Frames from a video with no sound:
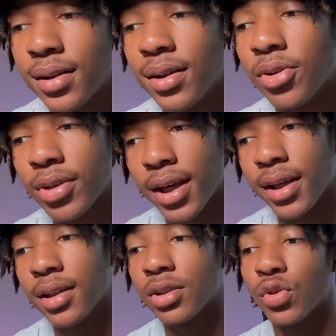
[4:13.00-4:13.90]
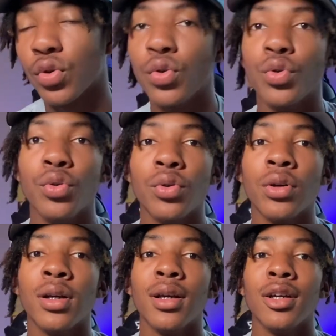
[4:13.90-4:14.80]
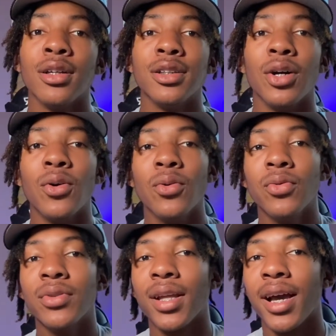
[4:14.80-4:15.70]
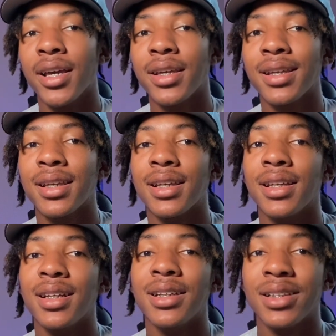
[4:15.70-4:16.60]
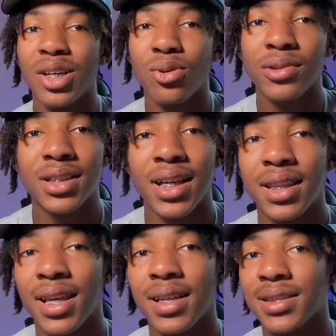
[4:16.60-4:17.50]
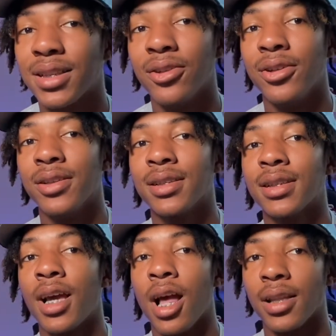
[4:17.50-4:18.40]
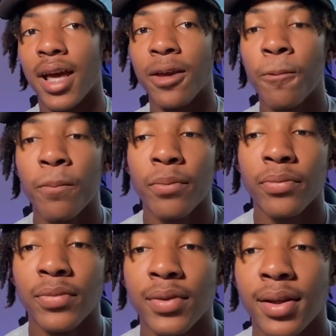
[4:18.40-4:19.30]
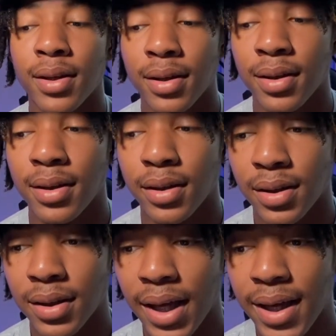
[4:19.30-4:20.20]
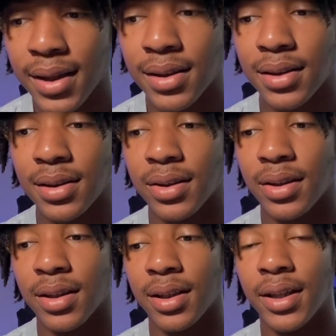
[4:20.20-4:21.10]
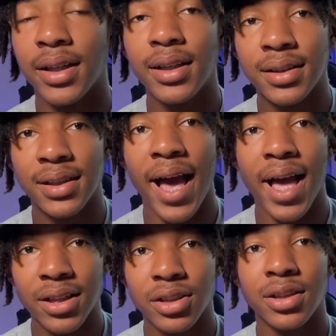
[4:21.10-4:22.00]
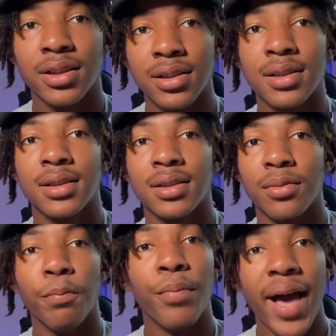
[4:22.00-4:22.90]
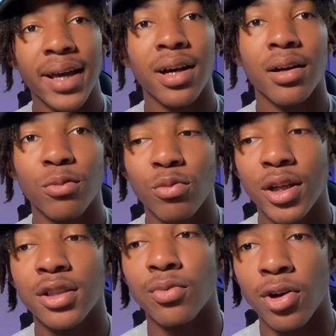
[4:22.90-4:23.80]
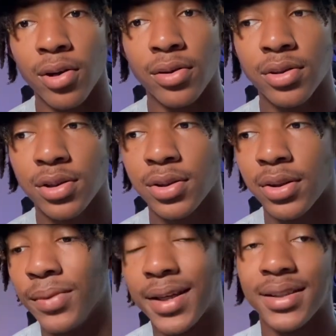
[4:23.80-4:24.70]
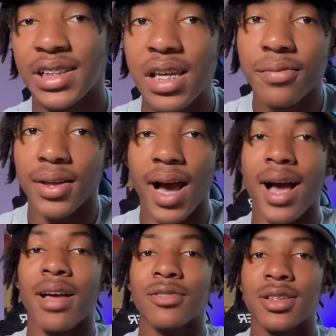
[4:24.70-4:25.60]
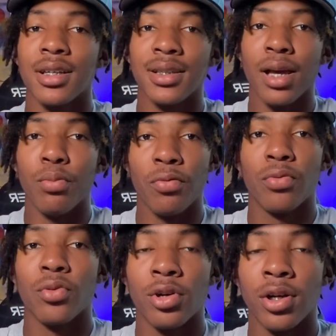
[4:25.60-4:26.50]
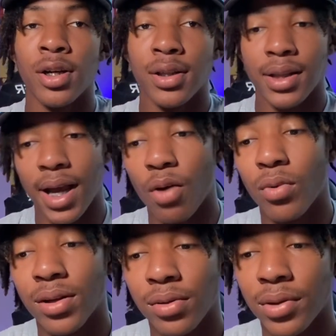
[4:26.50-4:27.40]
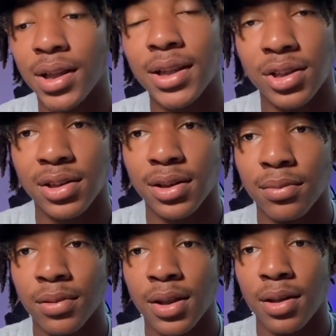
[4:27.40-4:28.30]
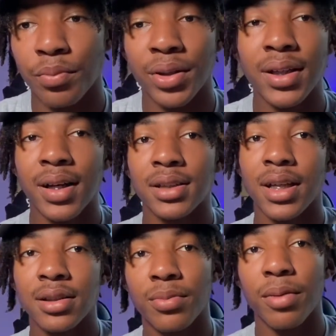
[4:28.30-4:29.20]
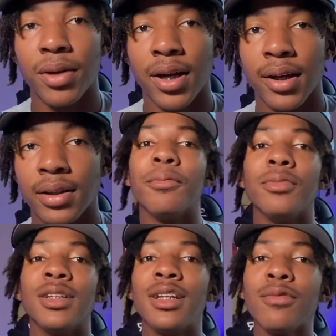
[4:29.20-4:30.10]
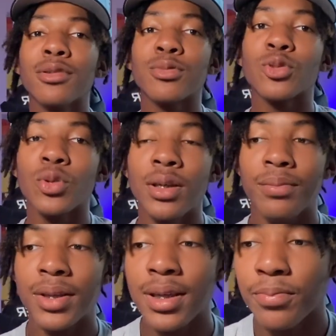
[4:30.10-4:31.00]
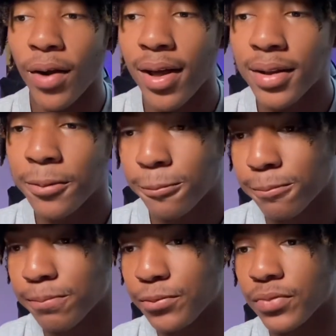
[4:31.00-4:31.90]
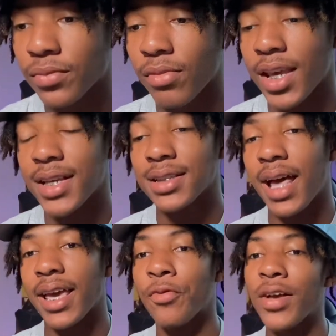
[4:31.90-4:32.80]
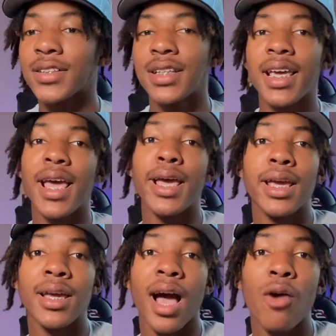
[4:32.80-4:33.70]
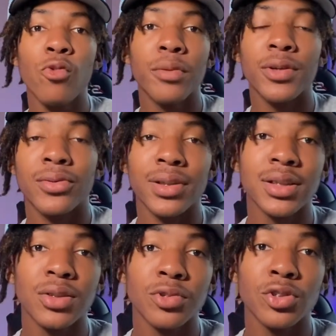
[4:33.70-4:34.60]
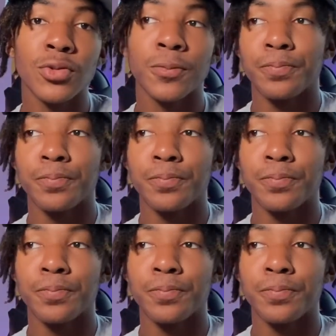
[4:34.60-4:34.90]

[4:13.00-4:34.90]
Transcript: Okay, cool. Don't like don't take that serious. Like let his actions back up his words because even I have said that before like I wanted a relationship. But then I changed my mind. The difference between me probably is like if I say, hey, I want to be in a relationship with you,